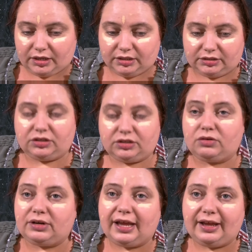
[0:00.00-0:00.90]
because no
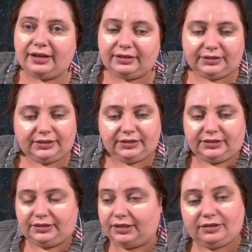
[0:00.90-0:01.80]
lie,
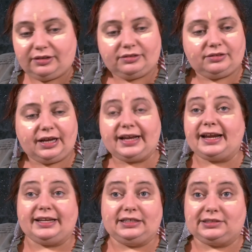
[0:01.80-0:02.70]
y'all, I
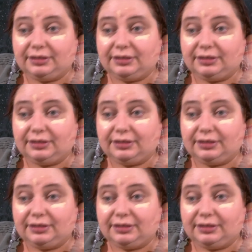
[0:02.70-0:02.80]
got to get